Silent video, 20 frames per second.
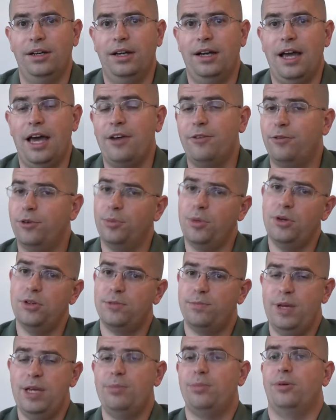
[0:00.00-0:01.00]
and for
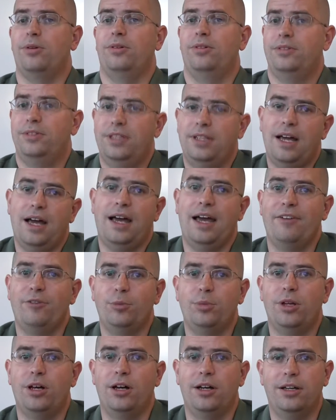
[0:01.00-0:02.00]
most people to not have a
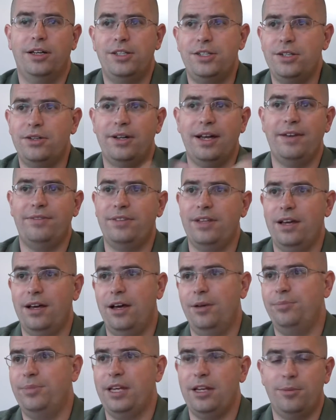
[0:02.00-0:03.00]
blog, because you don't have to
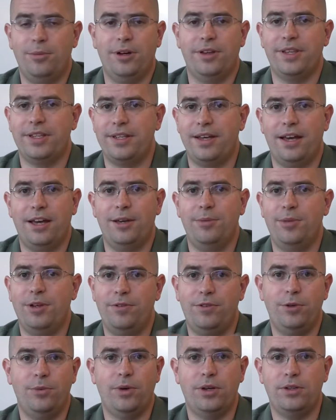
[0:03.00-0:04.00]
update them all the time, and
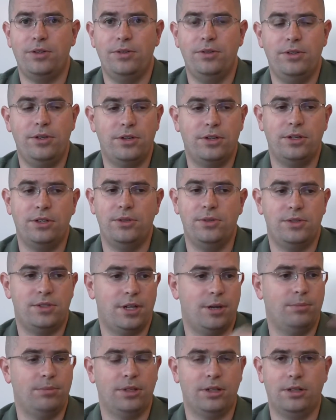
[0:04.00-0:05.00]
if you want to, you can use
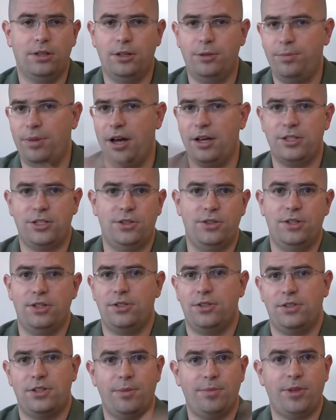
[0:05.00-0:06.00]
Tumblr or
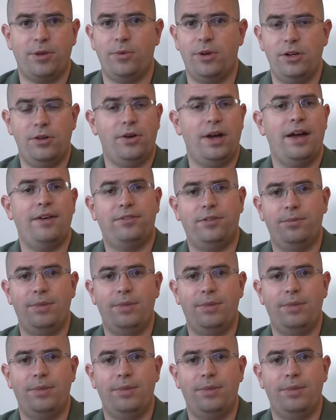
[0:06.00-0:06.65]
Posterous or something where you don't have to